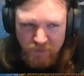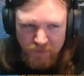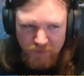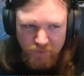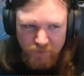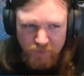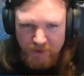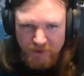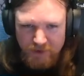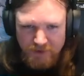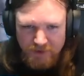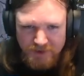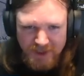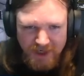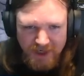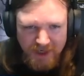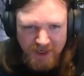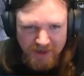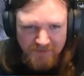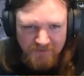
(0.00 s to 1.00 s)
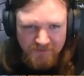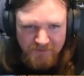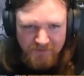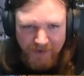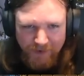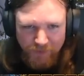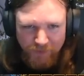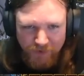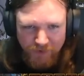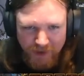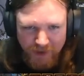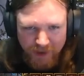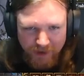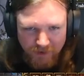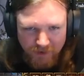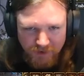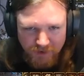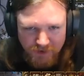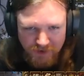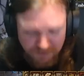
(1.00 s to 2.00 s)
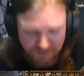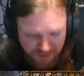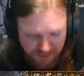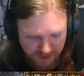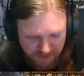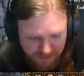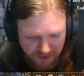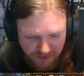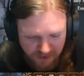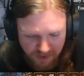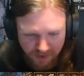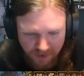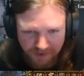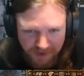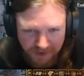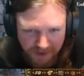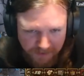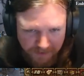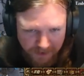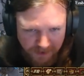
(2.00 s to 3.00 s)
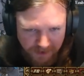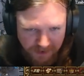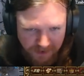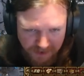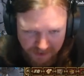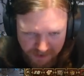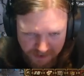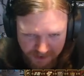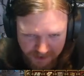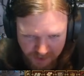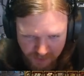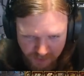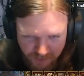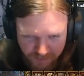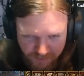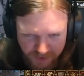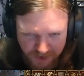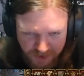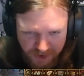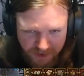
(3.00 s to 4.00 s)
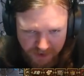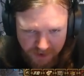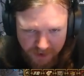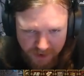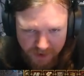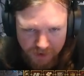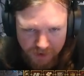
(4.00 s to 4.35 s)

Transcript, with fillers: we could stay out in the Netherlands on permanent holiday, but I don't think the Dutch would appreciate that.